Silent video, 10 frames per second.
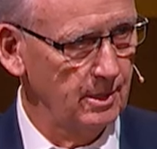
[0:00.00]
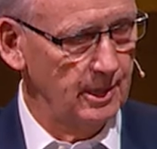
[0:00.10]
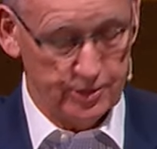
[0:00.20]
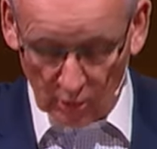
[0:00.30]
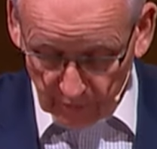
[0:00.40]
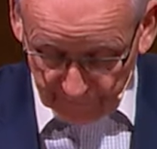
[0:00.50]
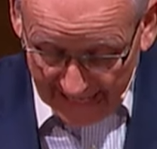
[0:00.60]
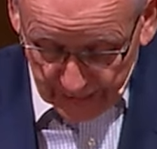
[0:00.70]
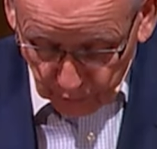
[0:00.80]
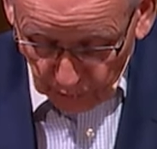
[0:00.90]
And so the
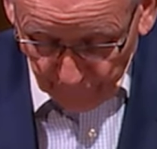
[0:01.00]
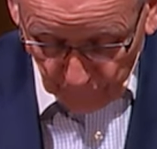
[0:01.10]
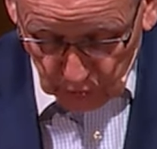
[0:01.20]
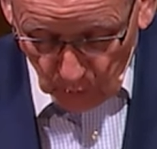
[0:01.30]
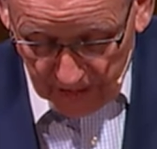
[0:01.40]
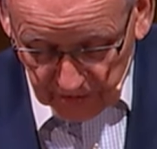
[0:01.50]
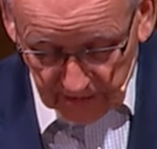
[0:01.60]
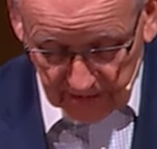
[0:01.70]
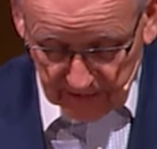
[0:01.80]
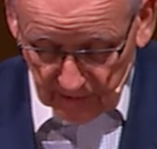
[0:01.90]
answer to your first question
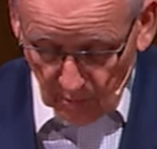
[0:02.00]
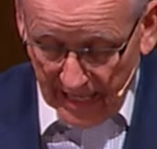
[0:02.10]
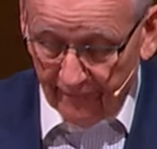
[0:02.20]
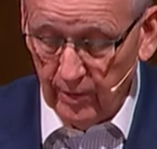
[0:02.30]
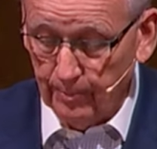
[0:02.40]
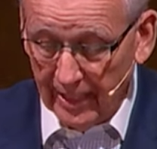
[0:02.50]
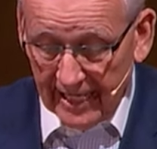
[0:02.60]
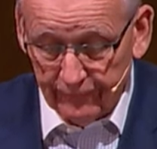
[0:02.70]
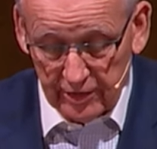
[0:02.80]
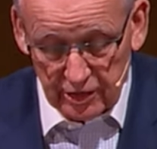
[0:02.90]
is so have we
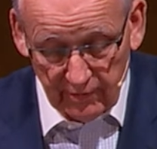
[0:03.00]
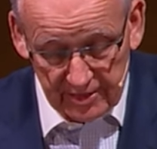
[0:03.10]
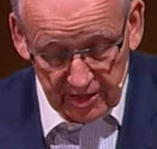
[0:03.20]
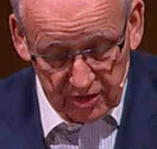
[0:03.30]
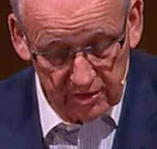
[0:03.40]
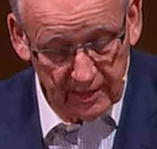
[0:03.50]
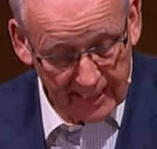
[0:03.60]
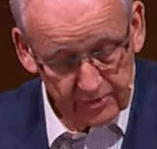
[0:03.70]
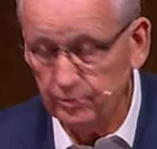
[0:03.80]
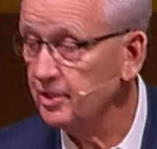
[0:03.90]
planned for this transition? The
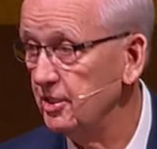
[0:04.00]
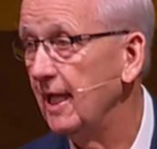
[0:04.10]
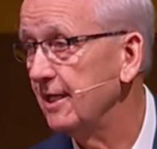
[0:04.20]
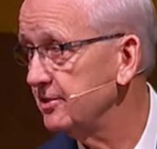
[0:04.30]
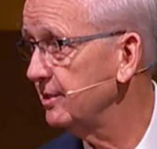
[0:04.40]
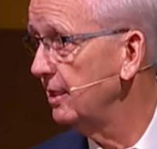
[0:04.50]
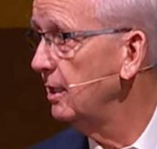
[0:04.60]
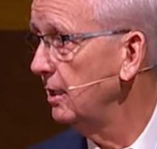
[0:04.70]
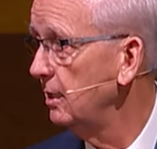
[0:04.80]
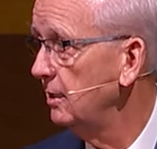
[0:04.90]
answer is yes.
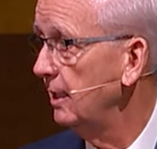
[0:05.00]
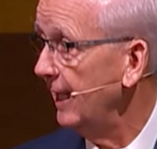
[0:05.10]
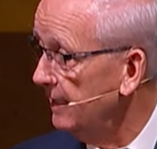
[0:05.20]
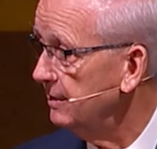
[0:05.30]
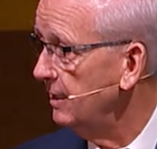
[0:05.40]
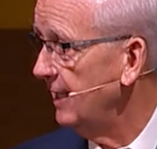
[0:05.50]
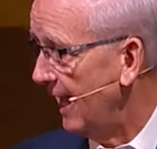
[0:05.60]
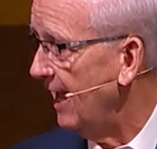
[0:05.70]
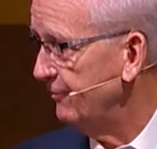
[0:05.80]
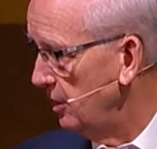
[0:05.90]
Eight and a
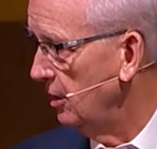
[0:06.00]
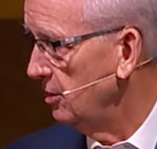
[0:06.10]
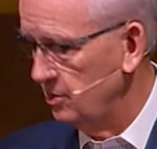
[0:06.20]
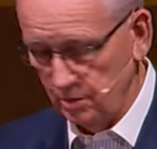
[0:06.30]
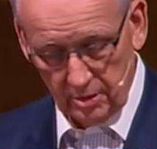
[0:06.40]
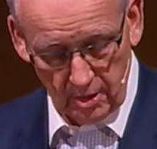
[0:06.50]
half years.